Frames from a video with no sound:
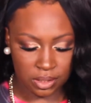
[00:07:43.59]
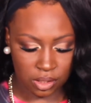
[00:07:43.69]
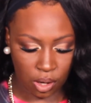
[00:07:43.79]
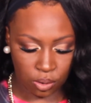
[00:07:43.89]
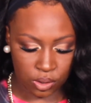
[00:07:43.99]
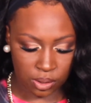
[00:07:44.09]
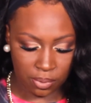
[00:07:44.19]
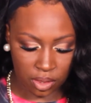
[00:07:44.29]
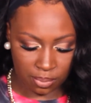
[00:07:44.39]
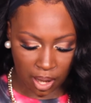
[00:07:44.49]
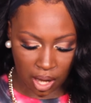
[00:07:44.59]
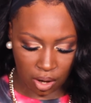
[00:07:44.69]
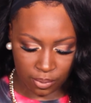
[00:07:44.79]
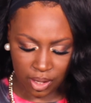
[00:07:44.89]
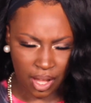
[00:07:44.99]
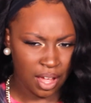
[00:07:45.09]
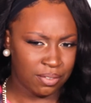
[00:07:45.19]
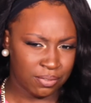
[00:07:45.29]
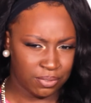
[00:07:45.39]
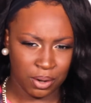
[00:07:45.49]
in total. Some of them I already
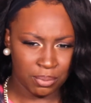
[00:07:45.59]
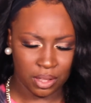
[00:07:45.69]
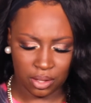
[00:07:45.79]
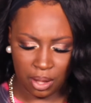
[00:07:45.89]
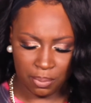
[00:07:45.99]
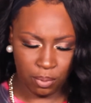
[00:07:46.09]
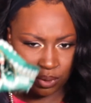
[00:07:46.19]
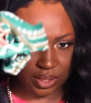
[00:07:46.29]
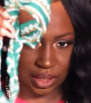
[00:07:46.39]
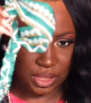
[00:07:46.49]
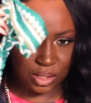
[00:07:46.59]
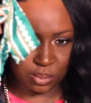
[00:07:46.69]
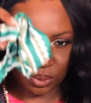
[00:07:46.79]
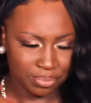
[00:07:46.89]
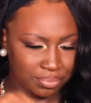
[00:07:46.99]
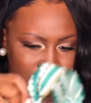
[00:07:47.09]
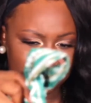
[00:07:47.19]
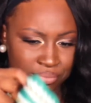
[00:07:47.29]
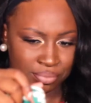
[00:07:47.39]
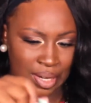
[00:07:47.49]
have from other headbands, like this one,
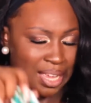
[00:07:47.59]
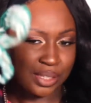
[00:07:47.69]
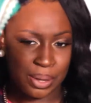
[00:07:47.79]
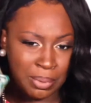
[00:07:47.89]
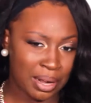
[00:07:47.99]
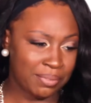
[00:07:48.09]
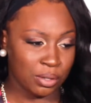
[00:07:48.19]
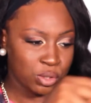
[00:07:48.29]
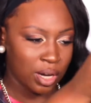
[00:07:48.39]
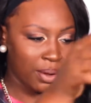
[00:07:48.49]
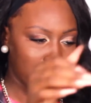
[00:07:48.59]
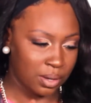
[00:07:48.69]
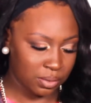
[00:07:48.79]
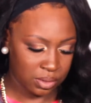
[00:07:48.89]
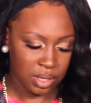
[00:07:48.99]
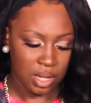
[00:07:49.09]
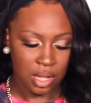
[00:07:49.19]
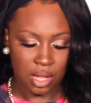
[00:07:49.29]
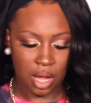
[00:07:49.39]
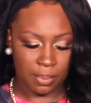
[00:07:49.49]
so I'm not even gonna try that one on.
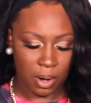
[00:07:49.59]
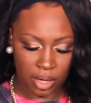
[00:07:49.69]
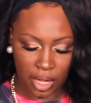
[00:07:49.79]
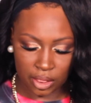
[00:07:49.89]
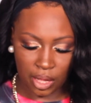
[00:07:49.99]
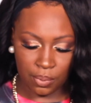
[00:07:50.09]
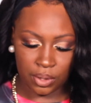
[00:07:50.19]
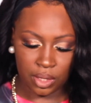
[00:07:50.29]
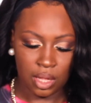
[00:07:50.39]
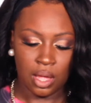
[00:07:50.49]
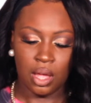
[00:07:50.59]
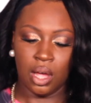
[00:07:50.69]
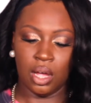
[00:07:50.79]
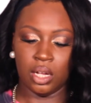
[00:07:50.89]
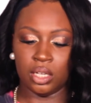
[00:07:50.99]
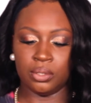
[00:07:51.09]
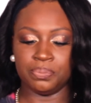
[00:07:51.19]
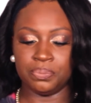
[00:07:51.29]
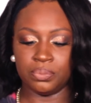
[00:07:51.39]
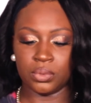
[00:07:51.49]
I already got that one.
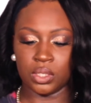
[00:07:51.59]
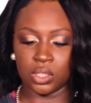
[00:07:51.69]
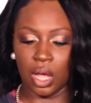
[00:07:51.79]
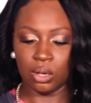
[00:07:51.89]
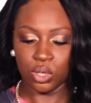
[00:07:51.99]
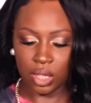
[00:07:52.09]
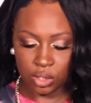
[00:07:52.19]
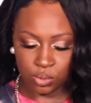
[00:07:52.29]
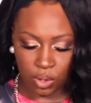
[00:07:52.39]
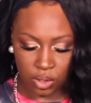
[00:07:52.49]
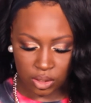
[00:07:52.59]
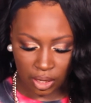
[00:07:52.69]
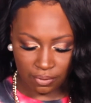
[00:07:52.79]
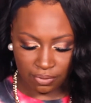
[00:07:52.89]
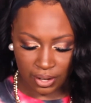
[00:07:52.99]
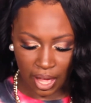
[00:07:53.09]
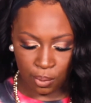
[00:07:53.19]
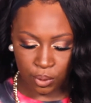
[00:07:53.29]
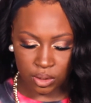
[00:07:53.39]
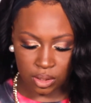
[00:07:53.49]
So I'll try this one on. It's like
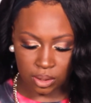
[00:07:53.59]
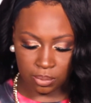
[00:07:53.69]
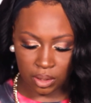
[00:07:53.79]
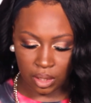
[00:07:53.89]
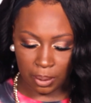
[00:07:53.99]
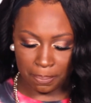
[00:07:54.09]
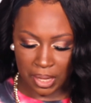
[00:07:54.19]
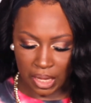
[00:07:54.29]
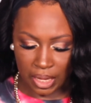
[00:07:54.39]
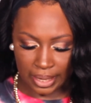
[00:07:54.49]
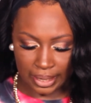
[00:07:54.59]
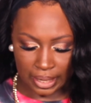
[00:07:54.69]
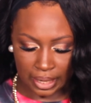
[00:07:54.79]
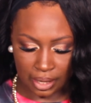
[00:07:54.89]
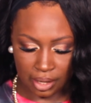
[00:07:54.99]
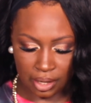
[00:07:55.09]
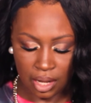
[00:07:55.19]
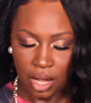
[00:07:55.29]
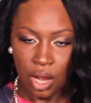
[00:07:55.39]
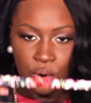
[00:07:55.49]
flowers or something, like pink and
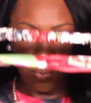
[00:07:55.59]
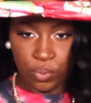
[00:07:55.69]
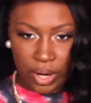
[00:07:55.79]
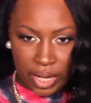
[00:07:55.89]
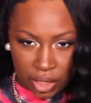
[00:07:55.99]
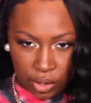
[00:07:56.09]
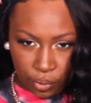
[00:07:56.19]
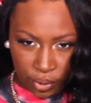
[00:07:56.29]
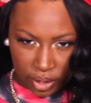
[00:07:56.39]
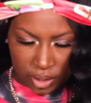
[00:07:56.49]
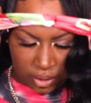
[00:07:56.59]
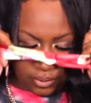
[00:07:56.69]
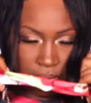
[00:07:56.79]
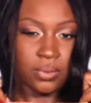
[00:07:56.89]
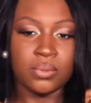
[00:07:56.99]
red and green,